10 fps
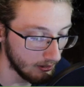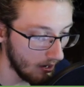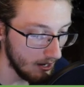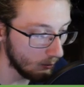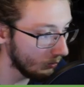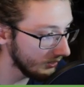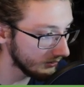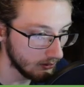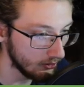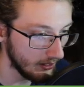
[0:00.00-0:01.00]
Why? What?
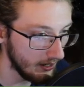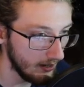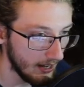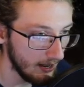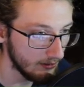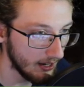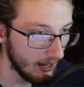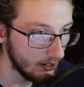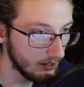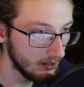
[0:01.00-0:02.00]
Do they not have
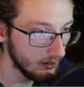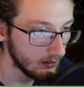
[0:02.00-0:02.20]
dagger either?